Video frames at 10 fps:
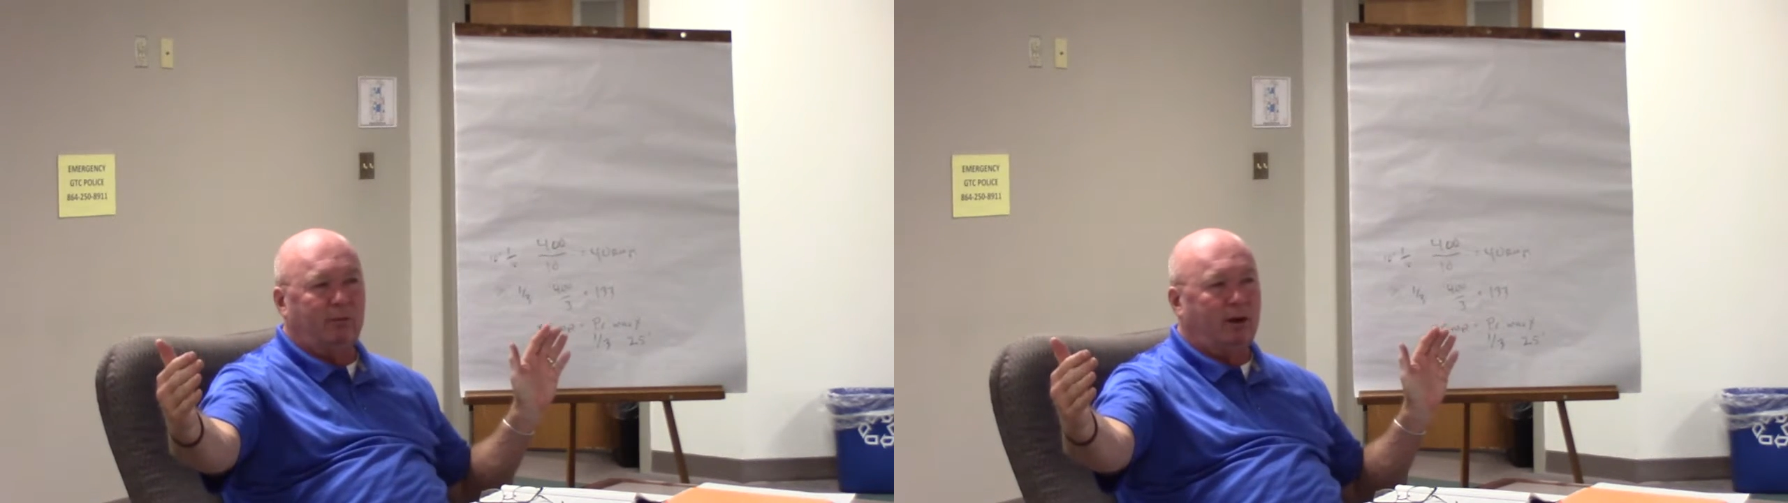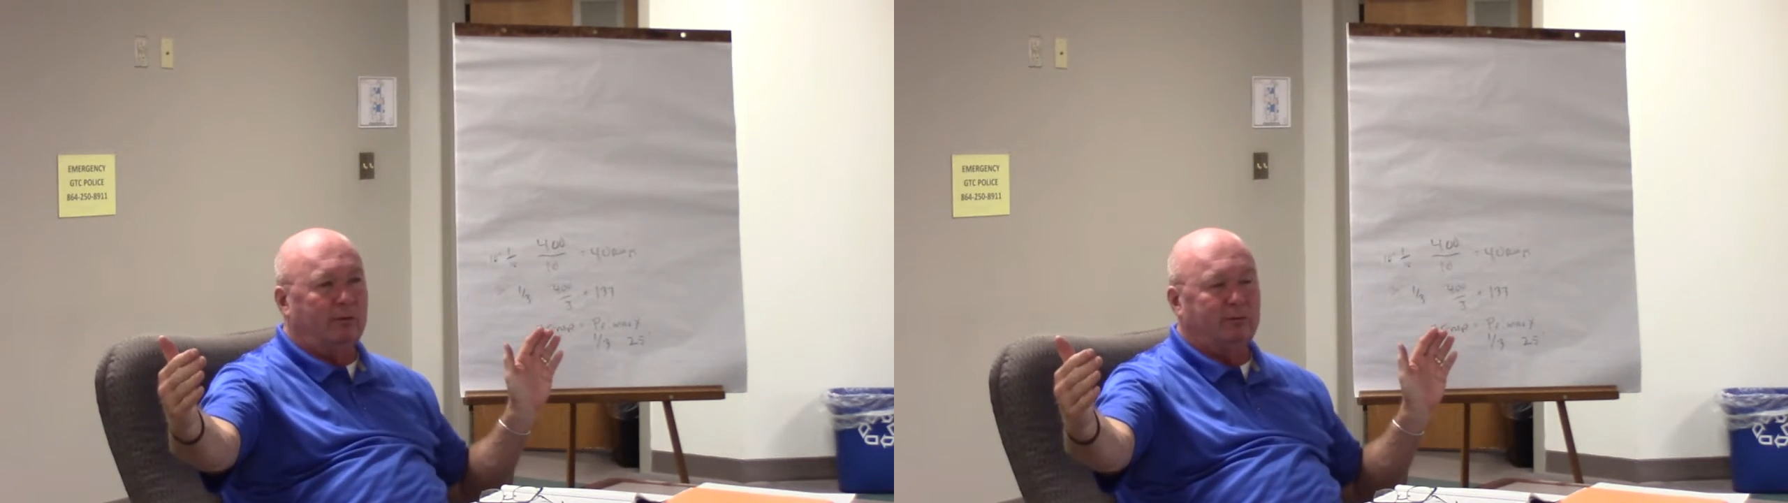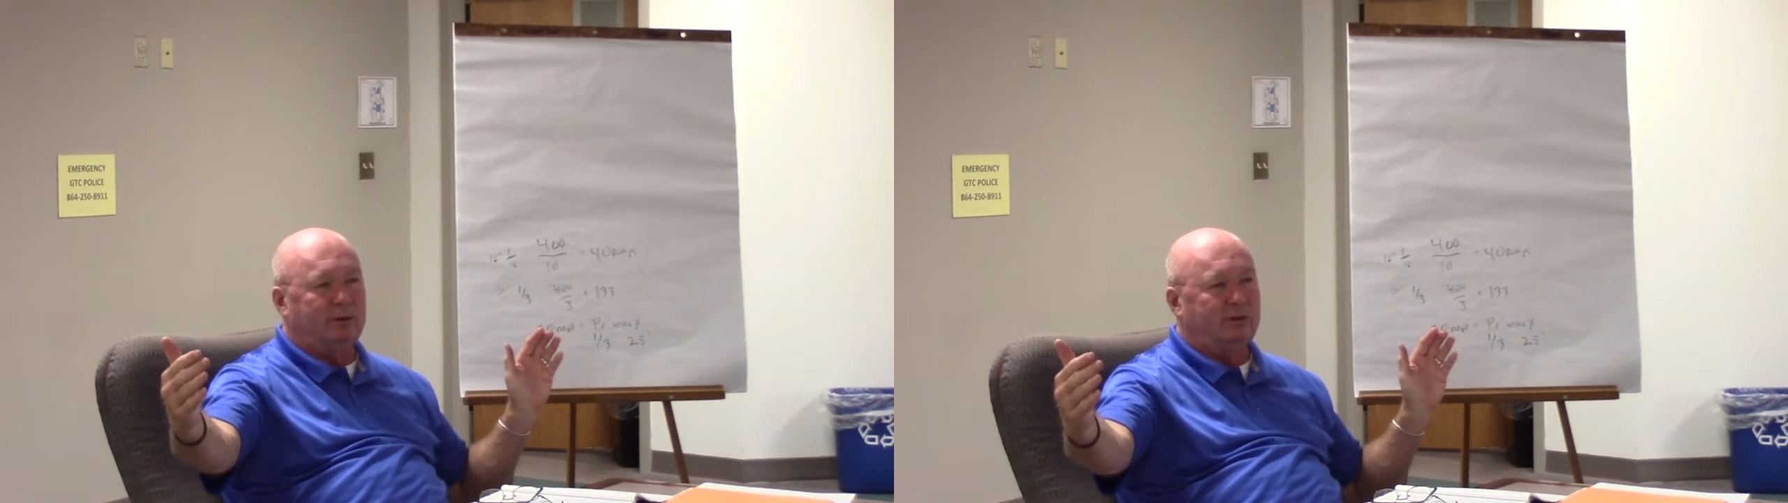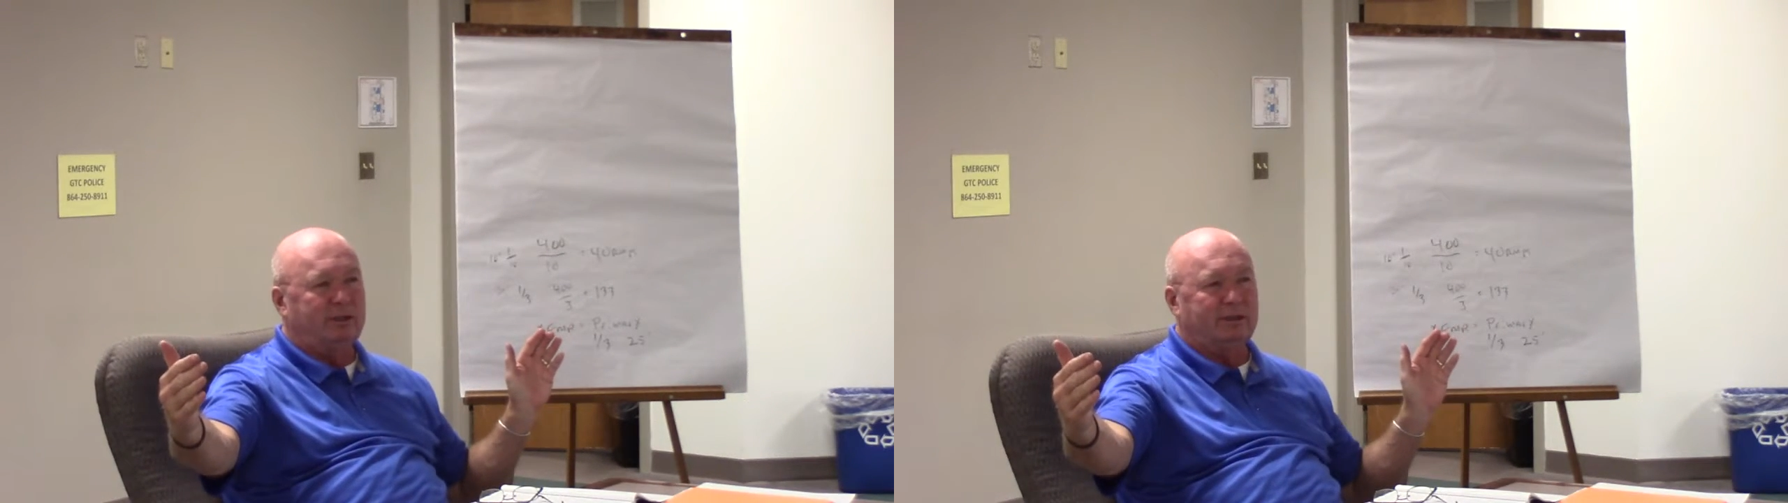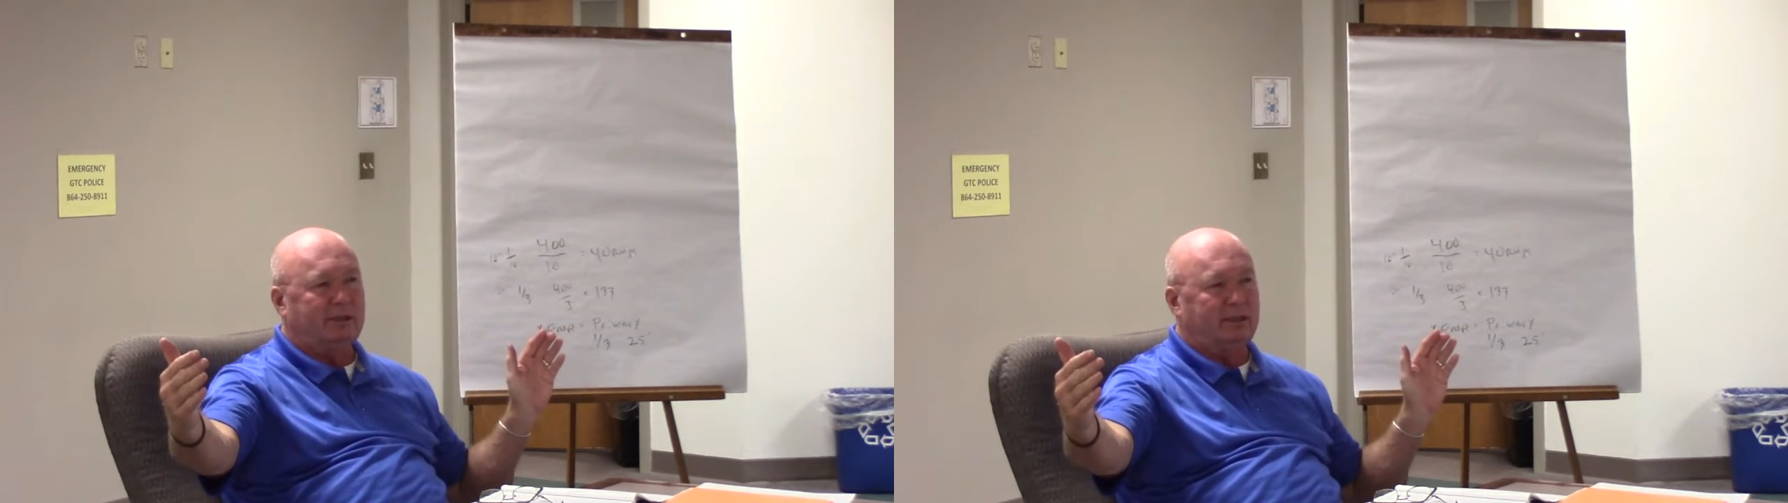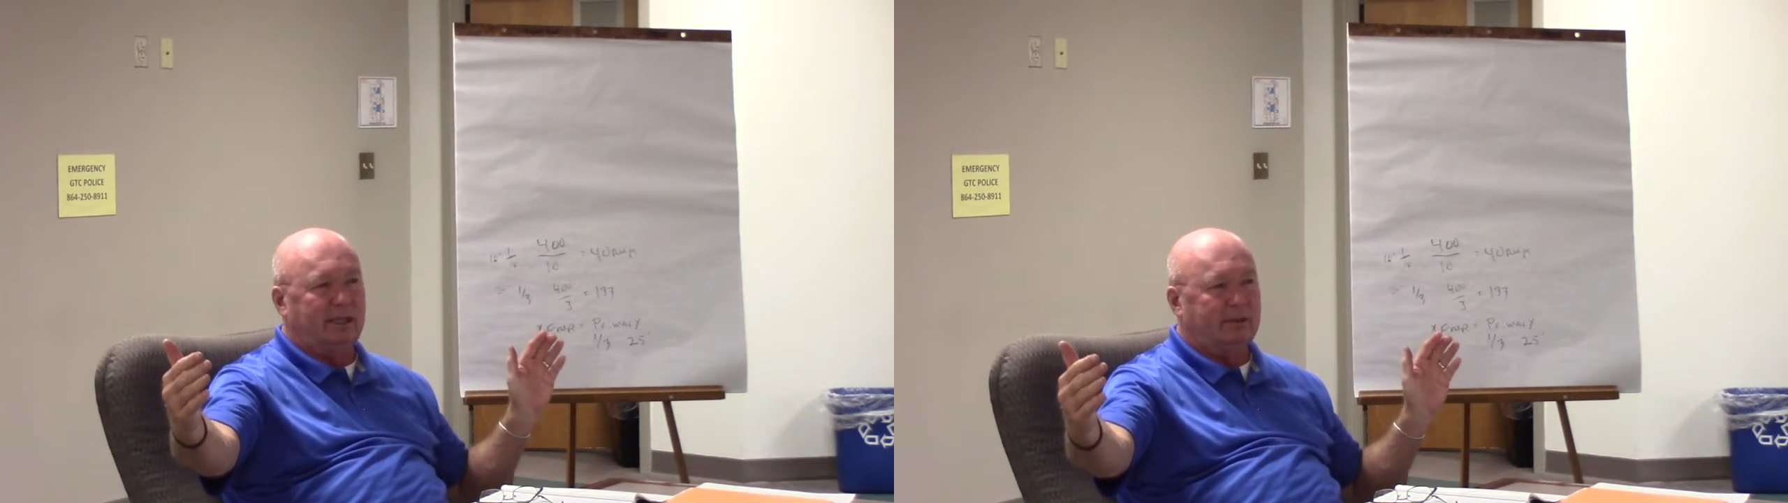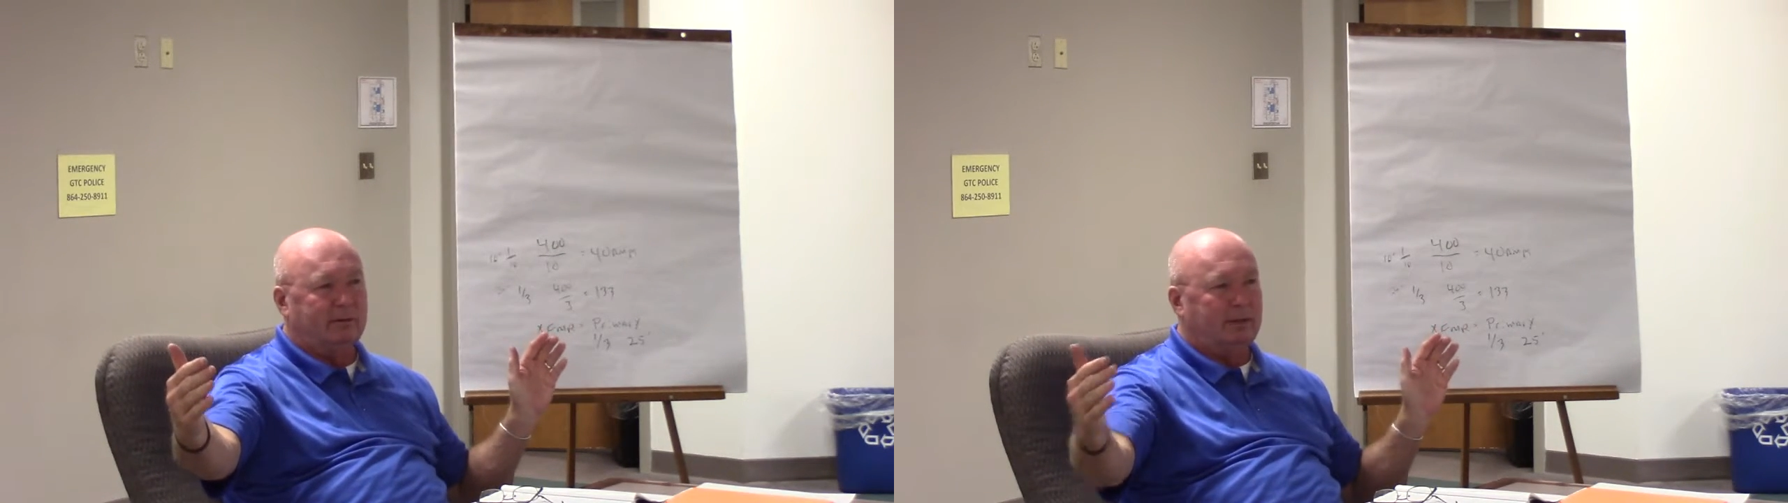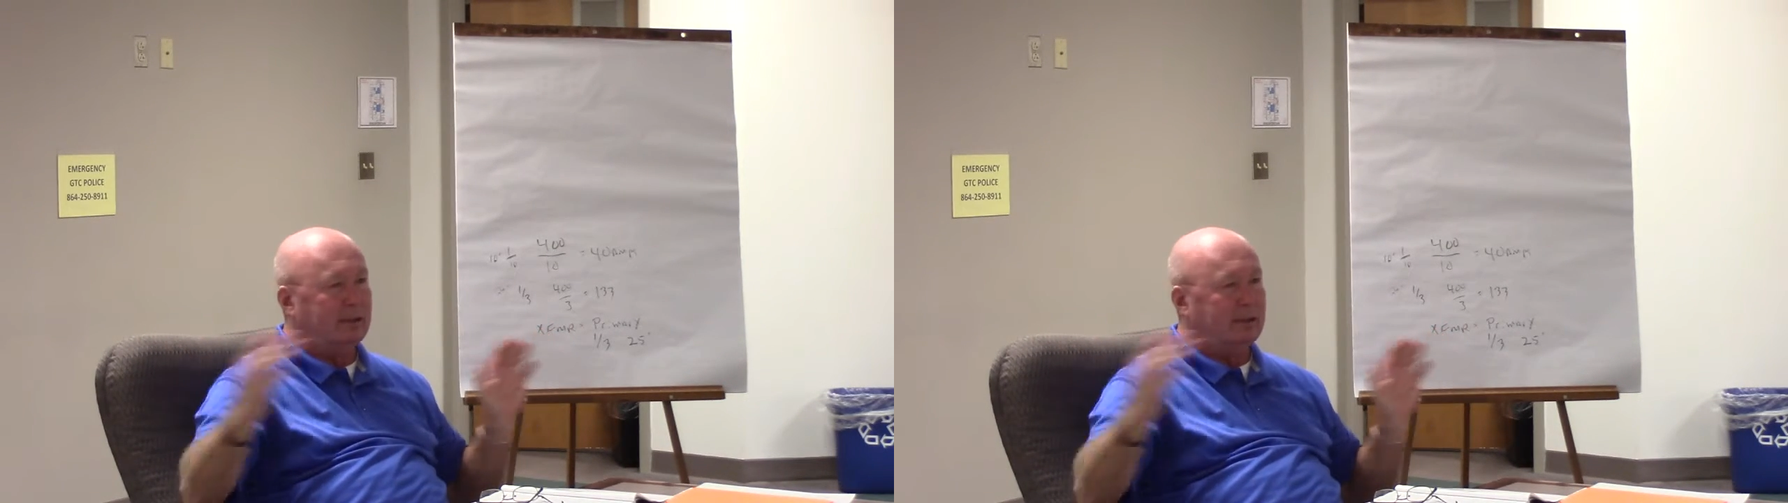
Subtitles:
wall and put your disconnect.